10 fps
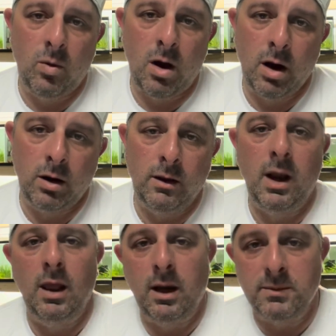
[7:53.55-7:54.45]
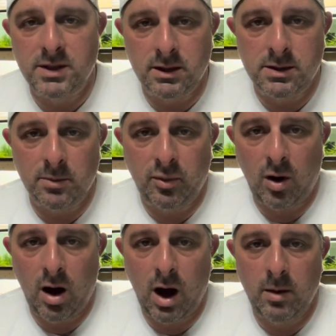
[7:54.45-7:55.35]
water, and then I let them sit in some
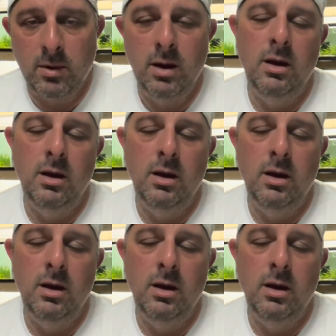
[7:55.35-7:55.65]
prime,